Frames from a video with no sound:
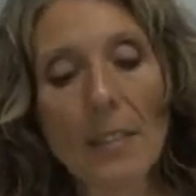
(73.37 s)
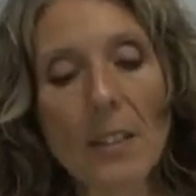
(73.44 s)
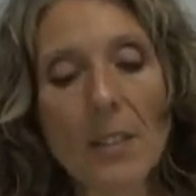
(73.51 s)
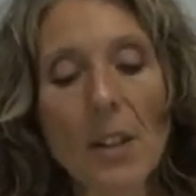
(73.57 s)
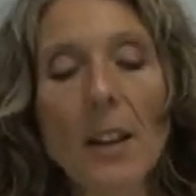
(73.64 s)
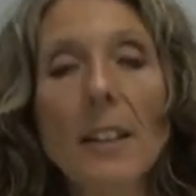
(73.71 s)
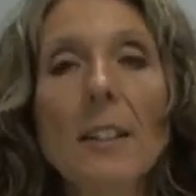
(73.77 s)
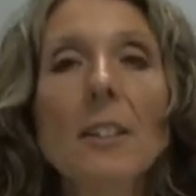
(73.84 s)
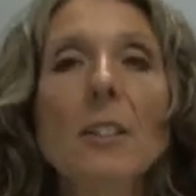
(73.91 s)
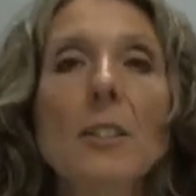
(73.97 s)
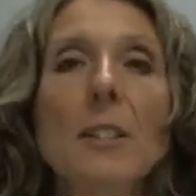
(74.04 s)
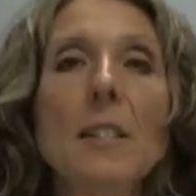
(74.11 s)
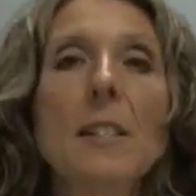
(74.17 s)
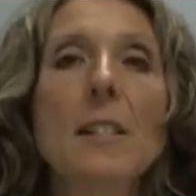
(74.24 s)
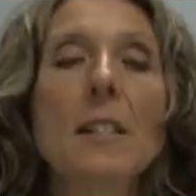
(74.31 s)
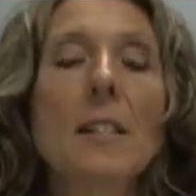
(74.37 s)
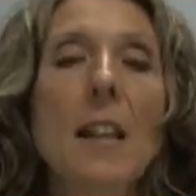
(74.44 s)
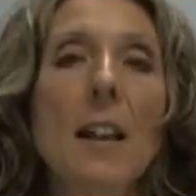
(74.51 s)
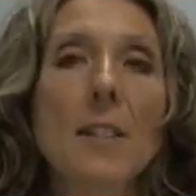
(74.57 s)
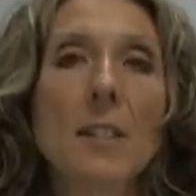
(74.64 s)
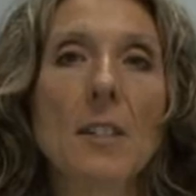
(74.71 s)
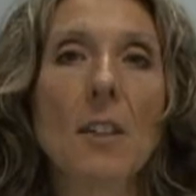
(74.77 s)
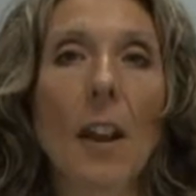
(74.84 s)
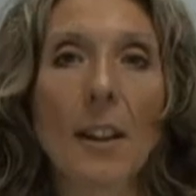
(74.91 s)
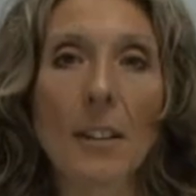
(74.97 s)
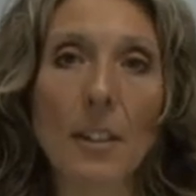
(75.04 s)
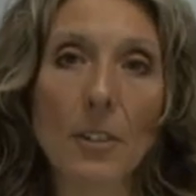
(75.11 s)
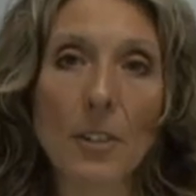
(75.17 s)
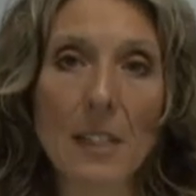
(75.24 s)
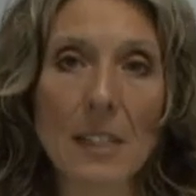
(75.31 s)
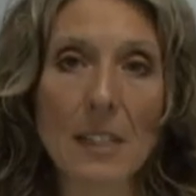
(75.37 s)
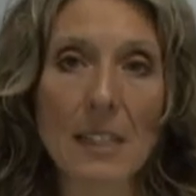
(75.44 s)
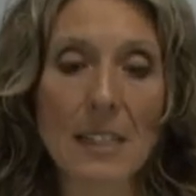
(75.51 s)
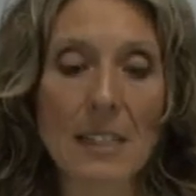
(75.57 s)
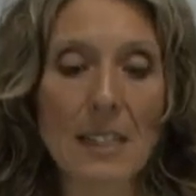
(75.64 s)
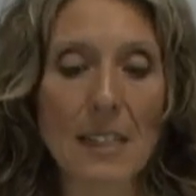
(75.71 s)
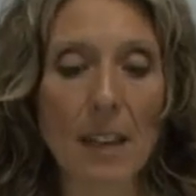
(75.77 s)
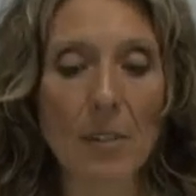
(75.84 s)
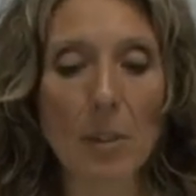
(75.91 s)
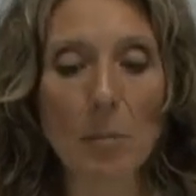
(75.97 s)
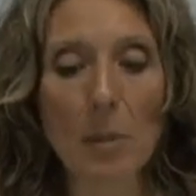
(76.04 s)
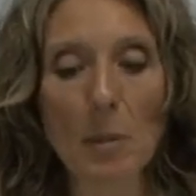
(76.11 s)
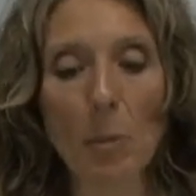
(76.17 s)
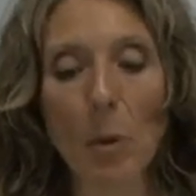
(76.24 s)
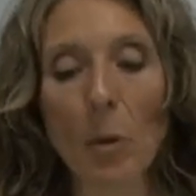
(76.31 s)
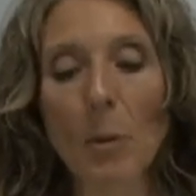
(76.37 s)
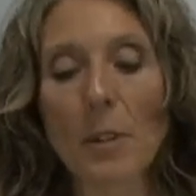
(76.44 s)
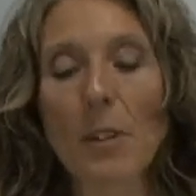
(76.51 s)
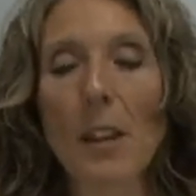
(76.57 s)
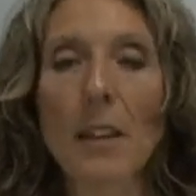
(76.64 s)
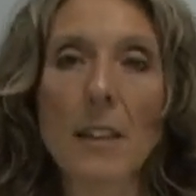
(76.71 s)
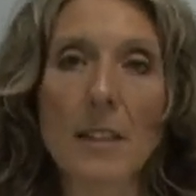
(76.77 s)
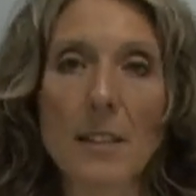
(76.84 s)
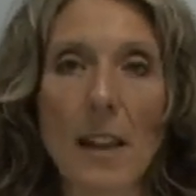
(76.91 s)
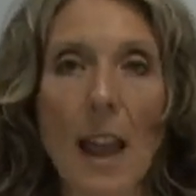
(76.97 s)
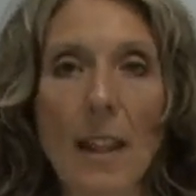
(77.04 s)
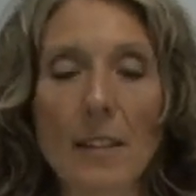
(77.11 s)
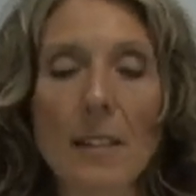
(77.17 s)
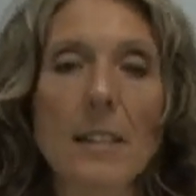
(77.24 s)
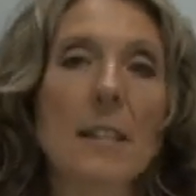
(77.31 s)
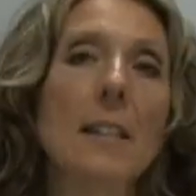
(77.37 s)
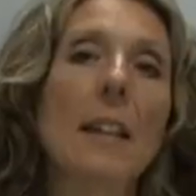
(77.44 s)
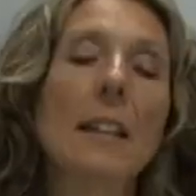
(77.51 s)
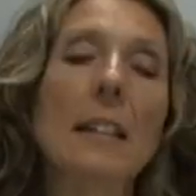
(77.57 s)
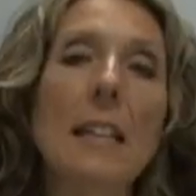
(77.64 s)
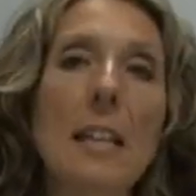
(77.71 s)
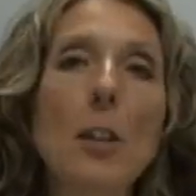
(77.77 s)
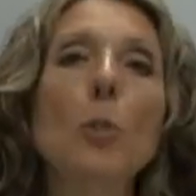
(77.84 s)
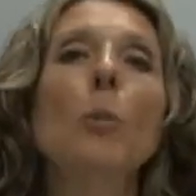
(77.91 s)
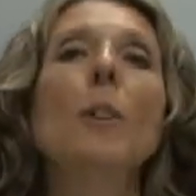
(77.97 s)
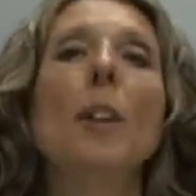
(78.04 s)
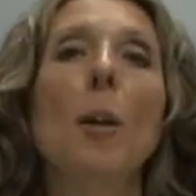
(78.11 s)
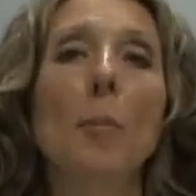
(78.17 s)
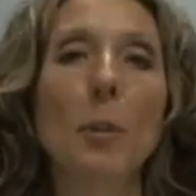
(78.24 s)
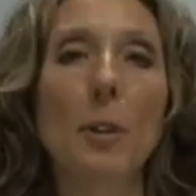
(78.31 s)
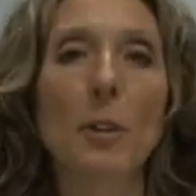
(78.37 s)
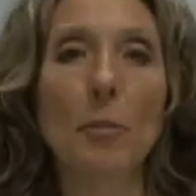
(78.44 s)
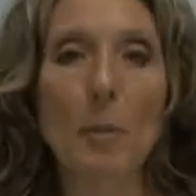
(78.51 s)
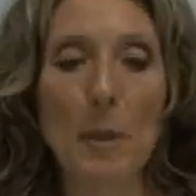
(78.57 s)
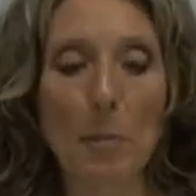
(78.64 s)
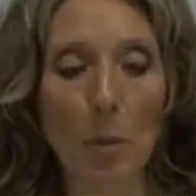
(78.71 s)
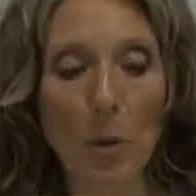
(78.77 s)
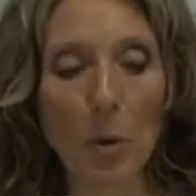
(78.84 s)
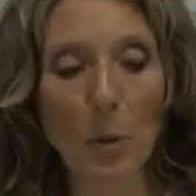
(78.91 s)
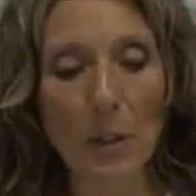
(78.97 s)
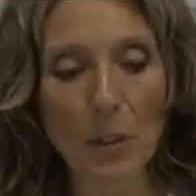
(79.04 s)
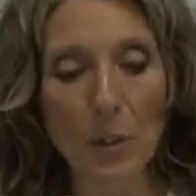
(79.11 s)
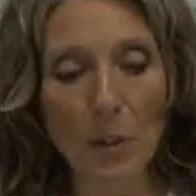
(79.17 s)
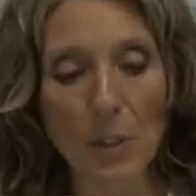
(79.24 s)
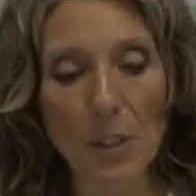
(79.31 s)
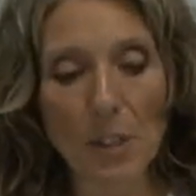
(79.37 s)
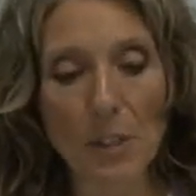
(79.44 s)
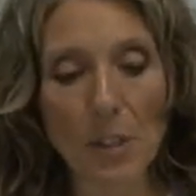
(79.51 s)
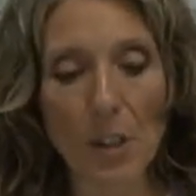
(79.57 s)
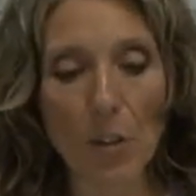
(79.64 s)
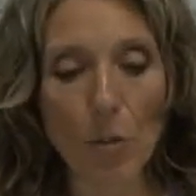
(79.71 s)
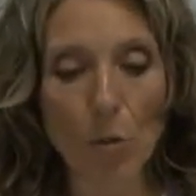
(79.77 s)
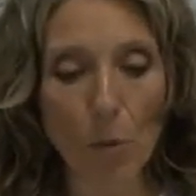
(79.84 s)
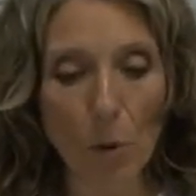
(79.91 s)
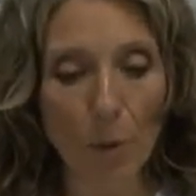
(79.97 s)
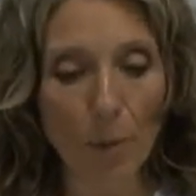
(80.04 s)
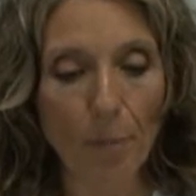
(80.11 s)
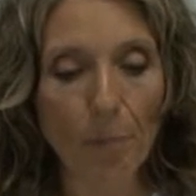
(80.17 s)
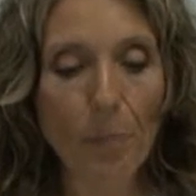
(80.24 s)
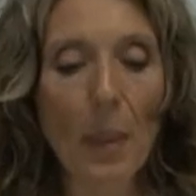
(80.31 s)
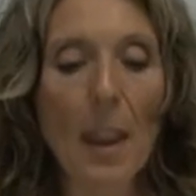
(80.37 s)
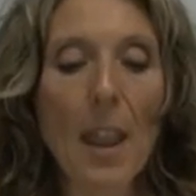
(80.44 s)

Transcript: The study included 6,967 people who were taking statins and then an equal number of people who were used as control.